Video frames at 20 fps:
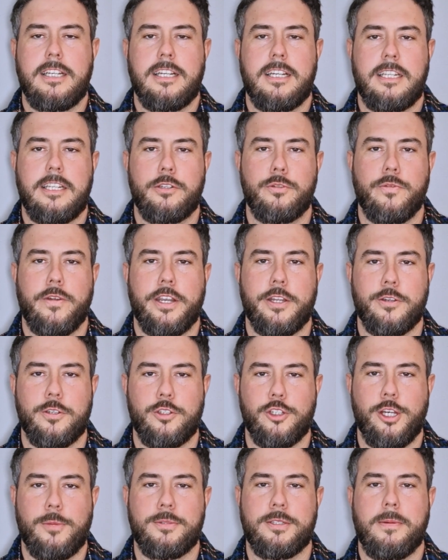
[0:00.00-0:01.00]
they do very good
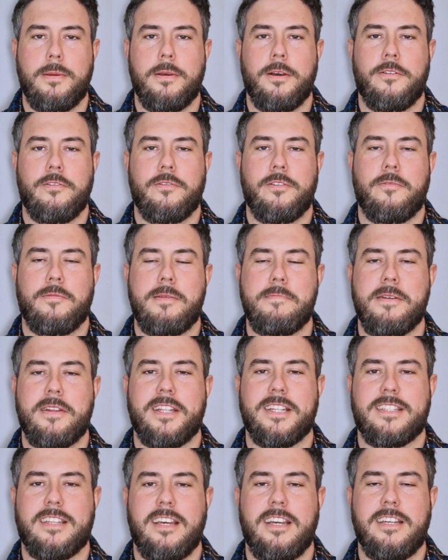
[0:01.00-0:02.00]
jobs of my
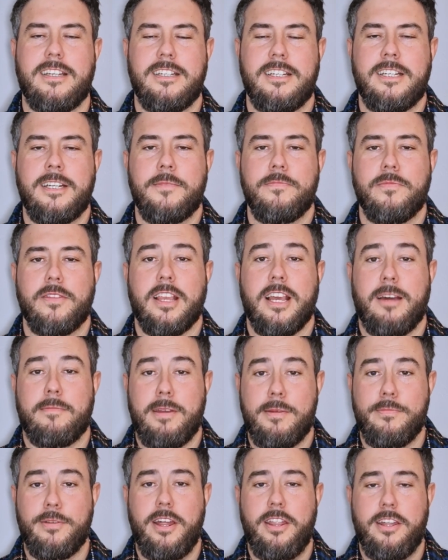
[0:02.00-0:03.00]
mother's hair, and my
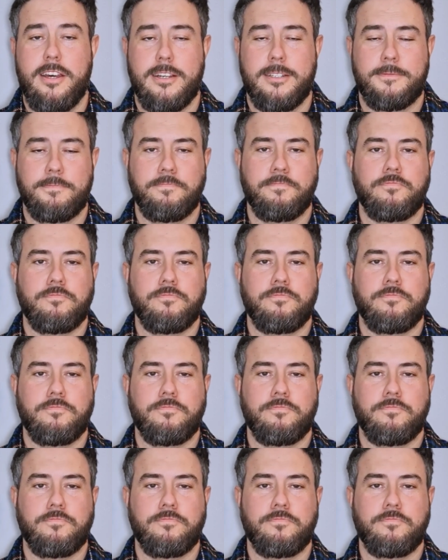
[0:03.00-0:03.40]
brother.